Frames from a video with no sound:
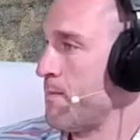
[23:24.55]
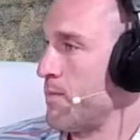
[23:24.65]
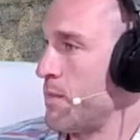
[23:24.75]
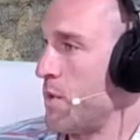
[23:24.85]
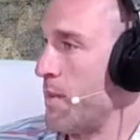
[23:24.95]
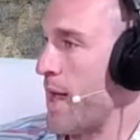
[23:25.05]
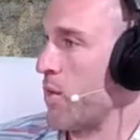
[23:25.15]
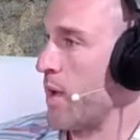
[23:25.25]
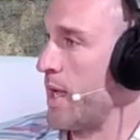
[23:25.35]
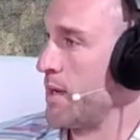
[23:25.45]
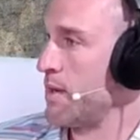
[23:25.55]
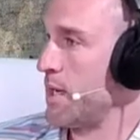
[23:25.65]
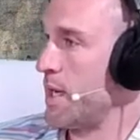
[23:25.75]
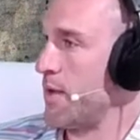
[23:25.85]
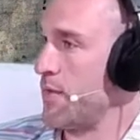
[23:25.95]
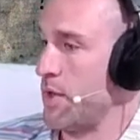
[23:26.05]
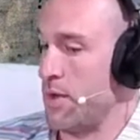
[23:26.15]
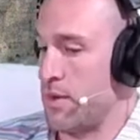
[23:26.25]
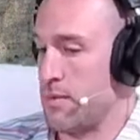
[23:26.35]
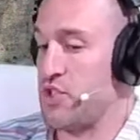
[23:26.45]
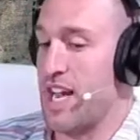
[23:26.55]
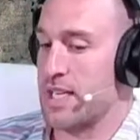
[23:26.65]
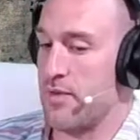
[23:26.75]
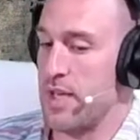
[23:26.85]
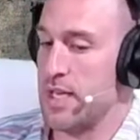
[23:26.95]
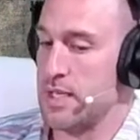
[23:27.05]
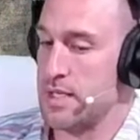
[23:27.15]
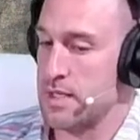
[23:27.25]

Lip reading: no matter what the objective is.